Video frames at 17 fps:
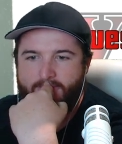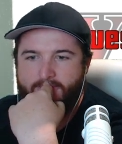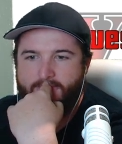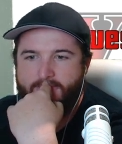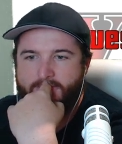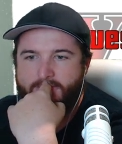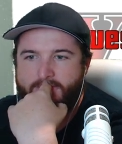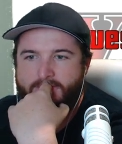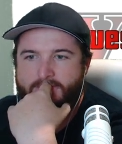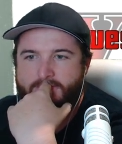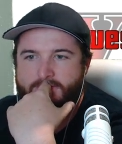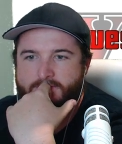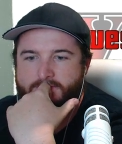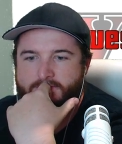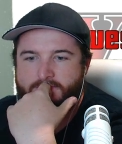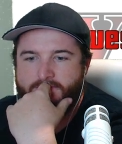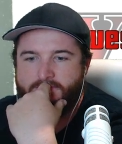
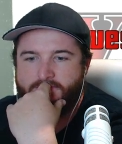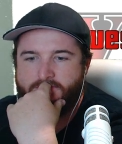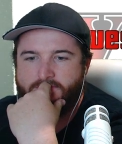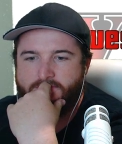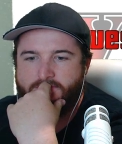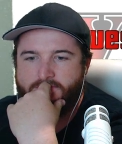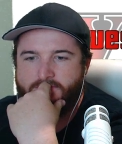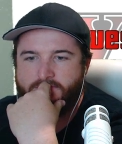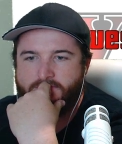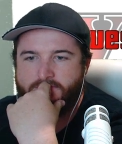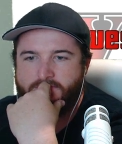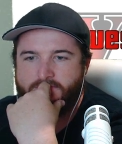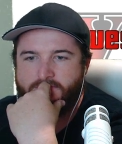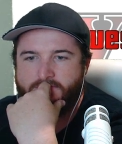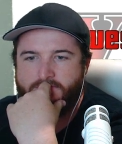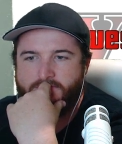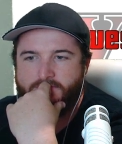
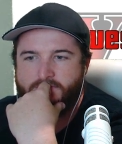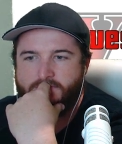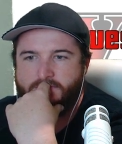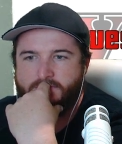Nothing is said.